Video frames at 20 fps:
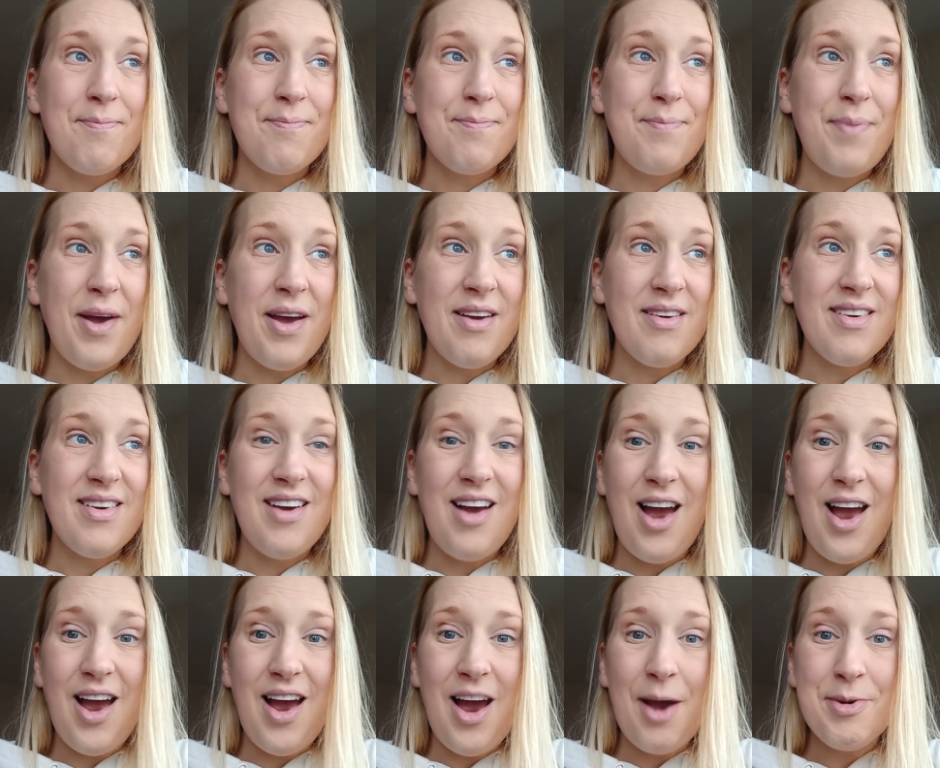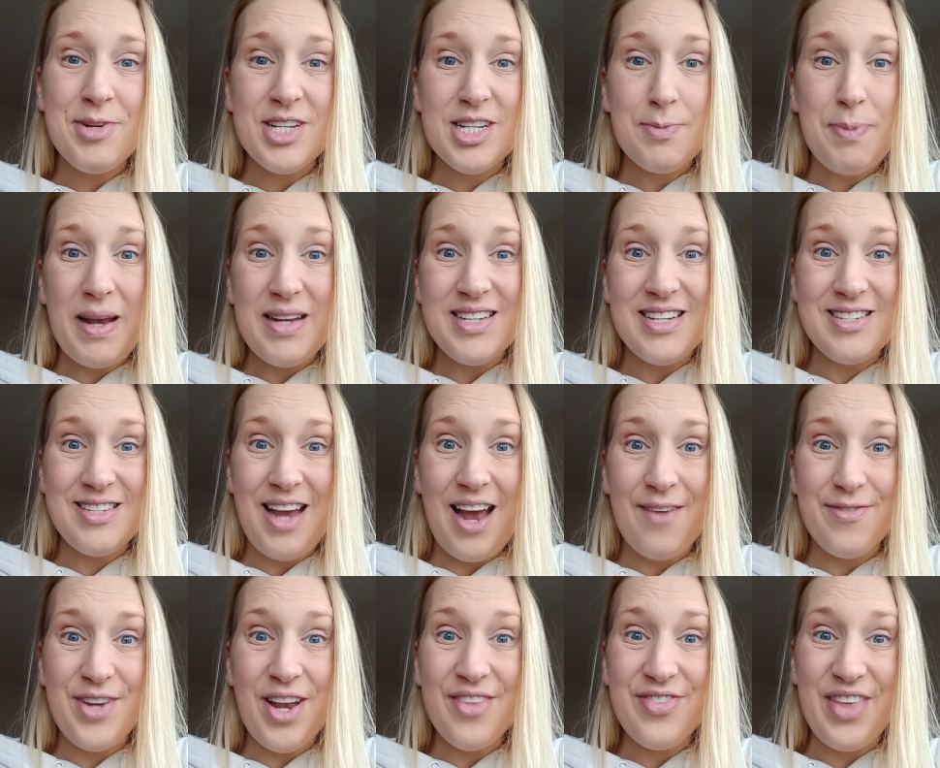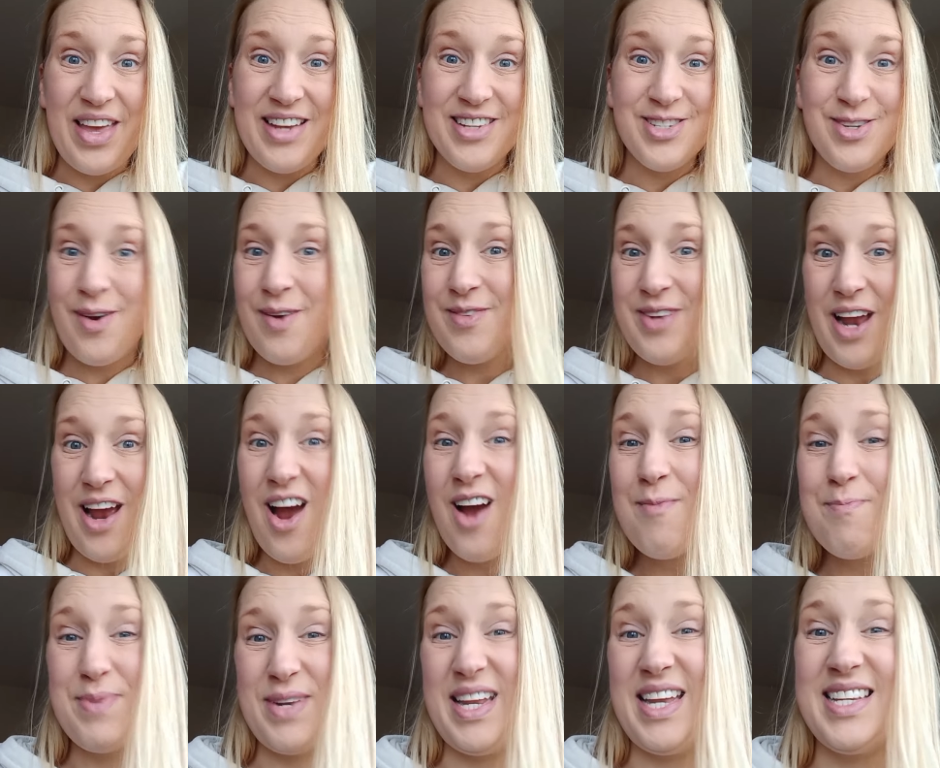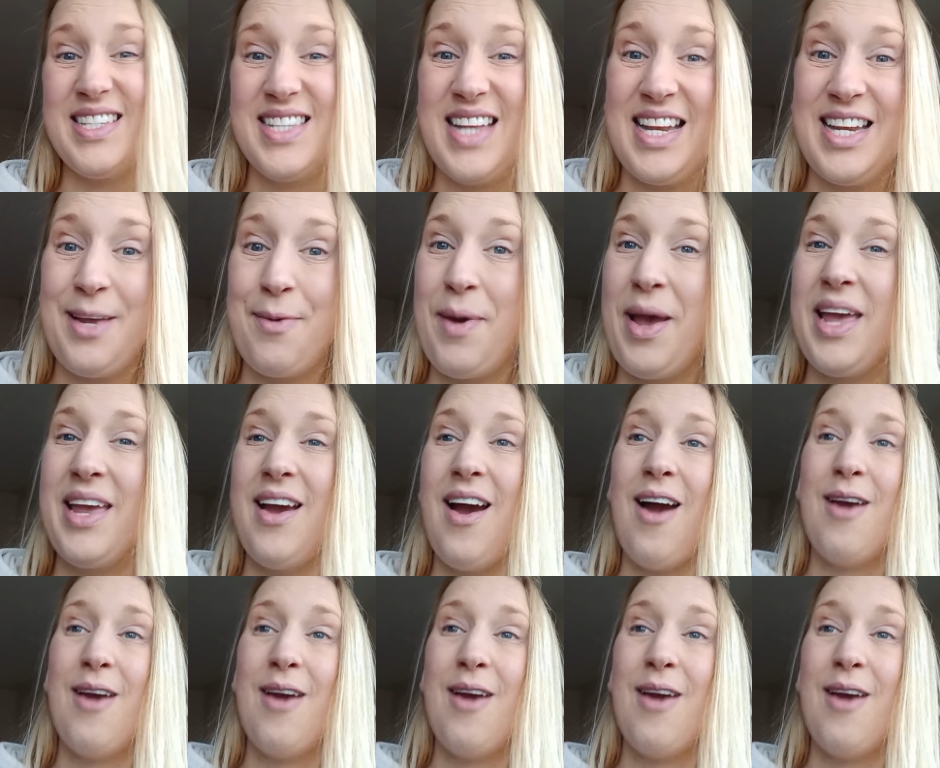but I was expecting to have nothing. So I'm like, I'm pleased anyway.